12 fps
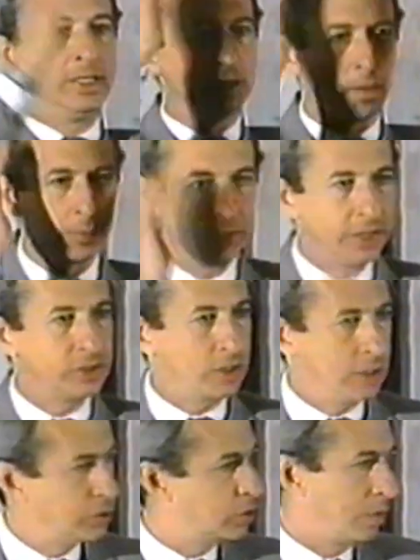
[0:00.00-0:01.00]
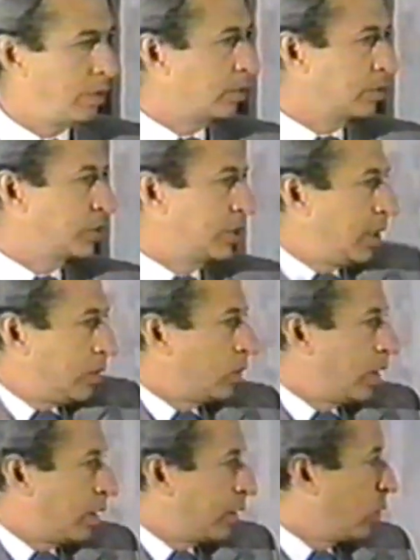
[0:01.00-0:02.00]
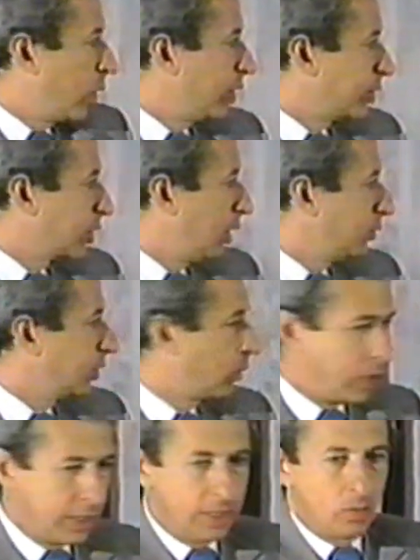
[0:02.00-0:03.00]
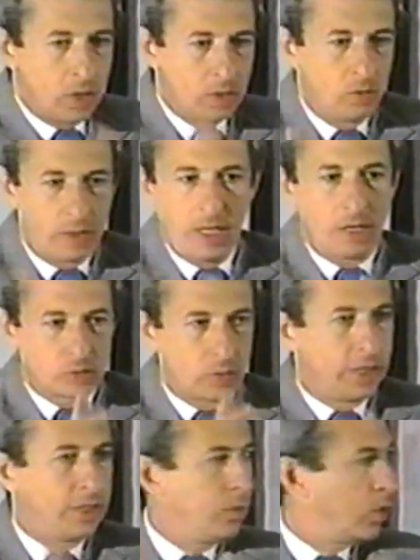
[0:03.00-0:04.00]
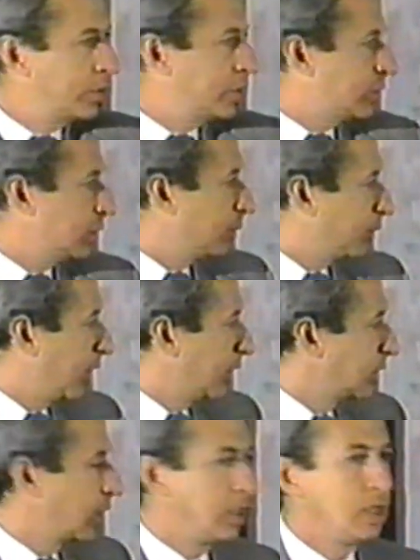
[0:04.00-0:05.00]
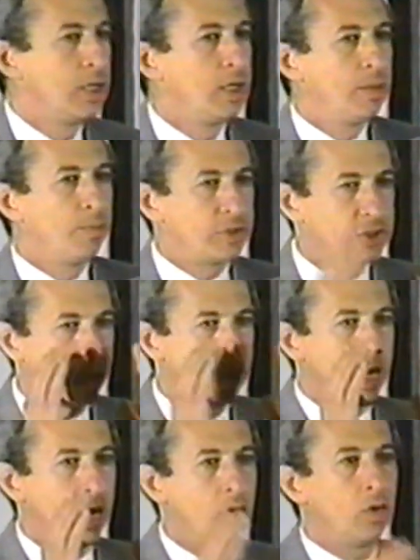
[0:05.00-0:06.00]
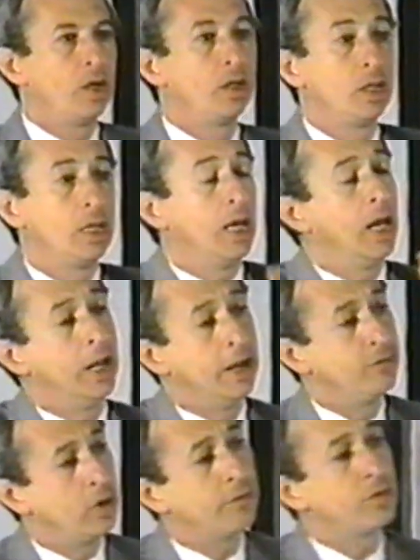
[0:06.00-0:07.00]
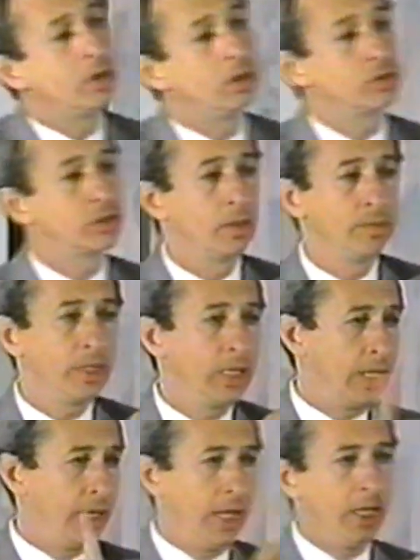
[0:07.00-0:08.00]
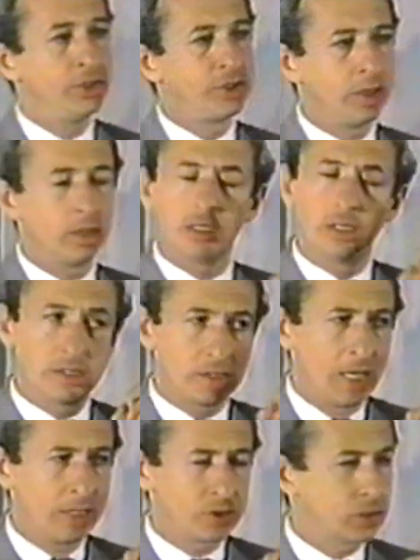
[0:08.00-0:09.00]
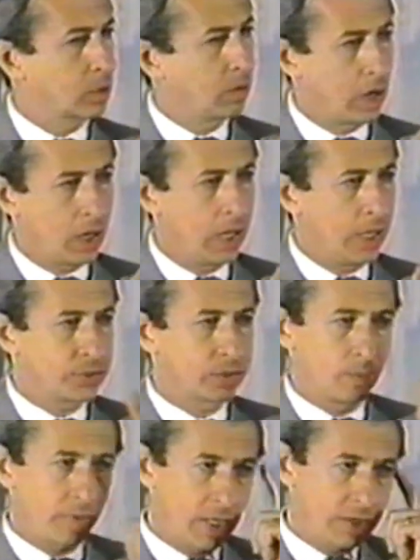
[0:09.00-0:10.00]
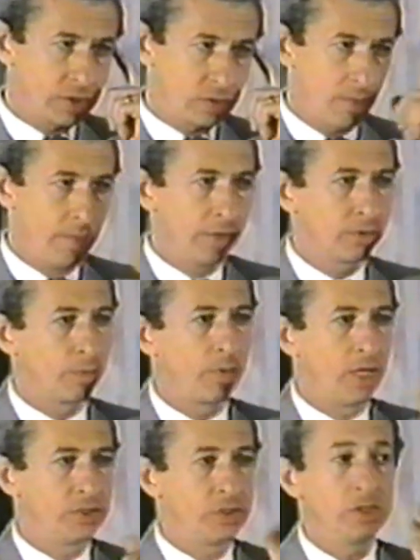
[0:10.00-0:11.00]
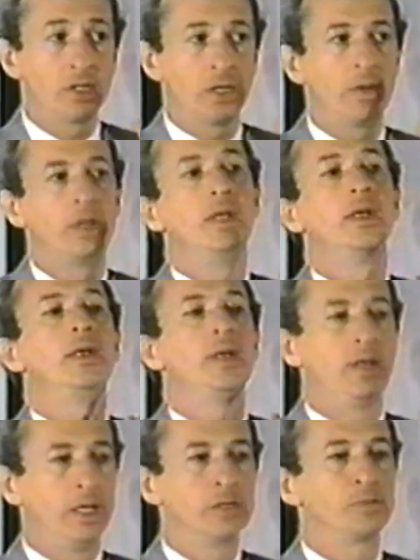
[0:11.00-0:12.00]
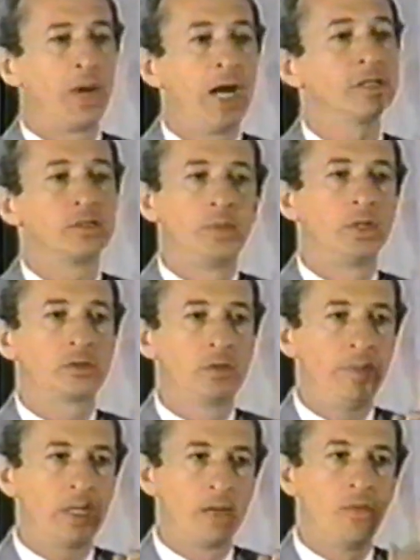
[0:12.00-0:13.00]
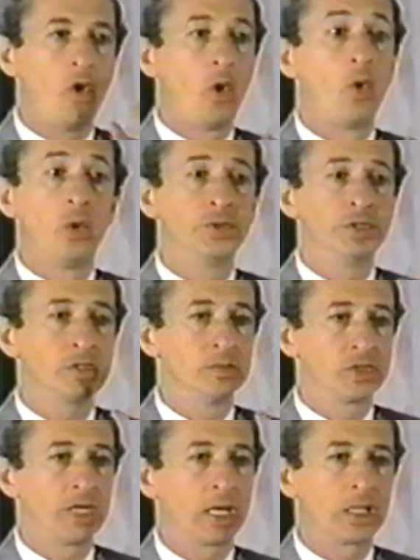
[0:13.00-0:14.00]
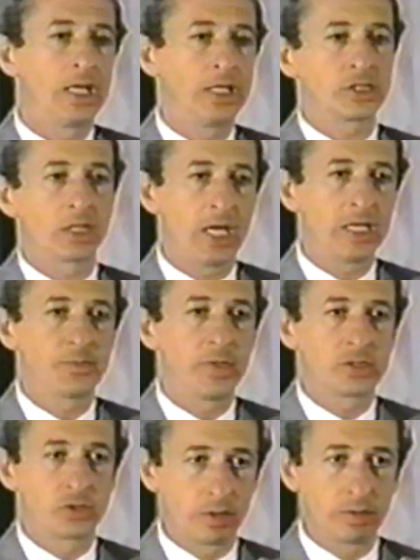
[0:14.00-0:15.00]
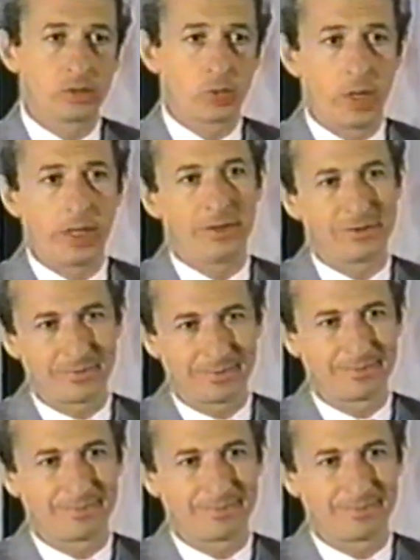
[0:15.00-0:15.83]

in their place. Kids don't understand. I don't know where this comes from. Why do they want, who cares? Why do they want this in their place? But somehow, and have you ever known somebody, and aging is not just a chronological process, there are mental processes there. It is possible to become old in some psychological aspects during the 20s.